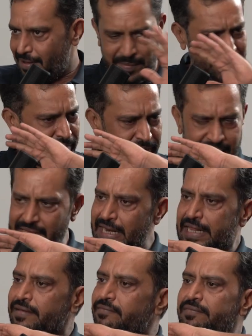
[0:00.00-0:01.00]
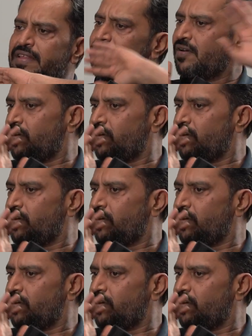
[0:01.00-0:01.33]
I mean, we can give different